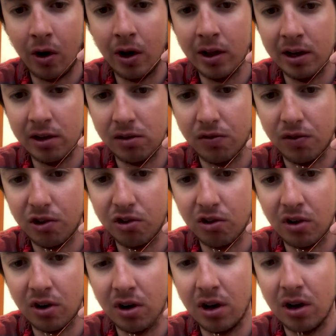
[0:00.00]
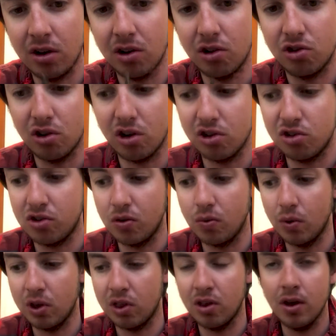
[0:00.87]
I like to fish it in conjunction
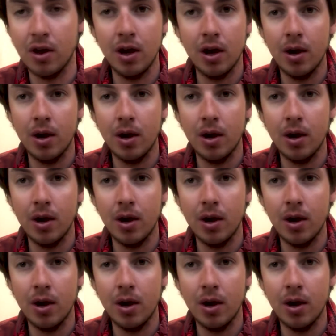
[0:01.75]
with